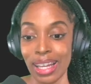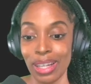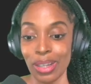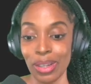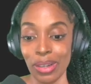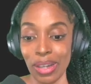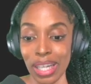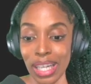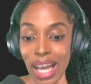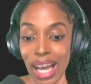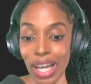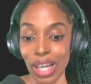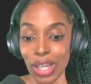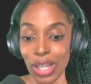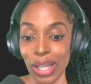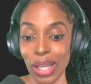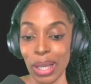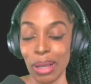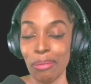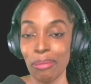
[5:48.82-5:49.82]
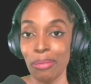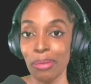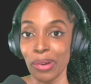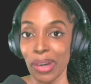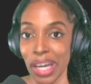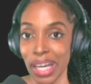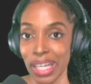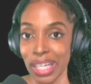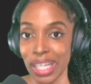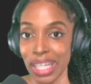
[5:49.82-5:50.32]
you can actually
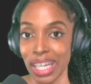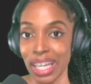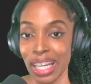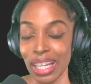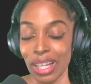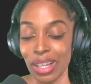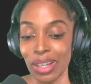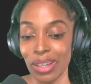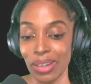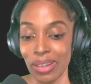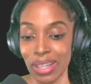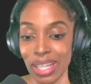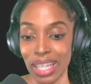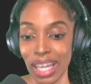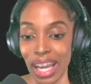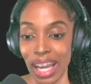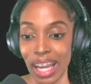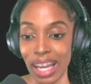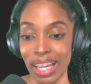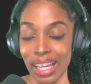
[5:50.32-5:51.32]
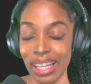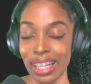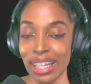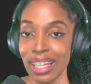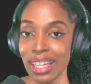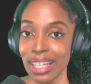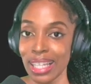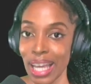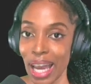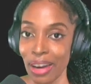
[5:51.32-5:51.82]
bridge it using
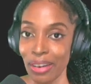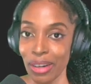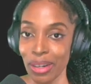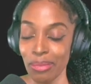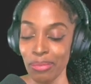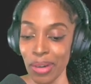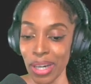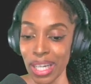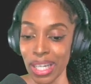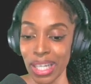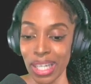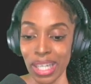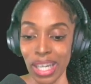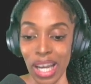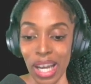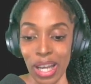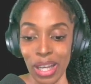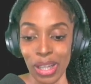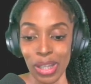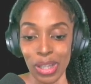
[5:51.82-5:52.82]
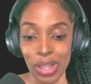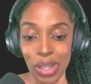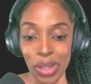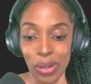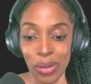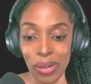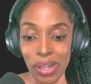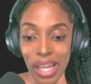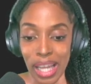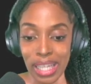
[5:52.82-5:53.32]
the Terra bridge.
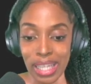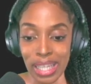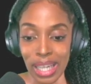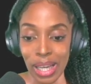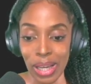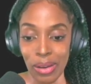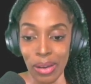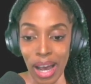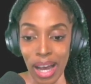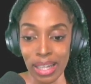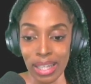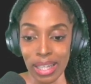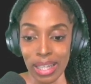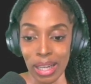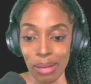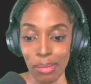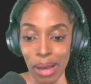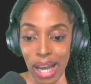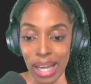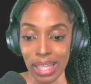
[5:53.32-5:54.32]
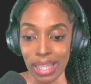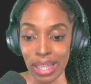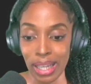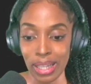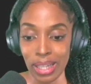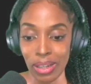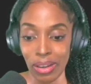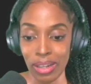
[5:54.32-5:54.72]
So let's say you had some assets on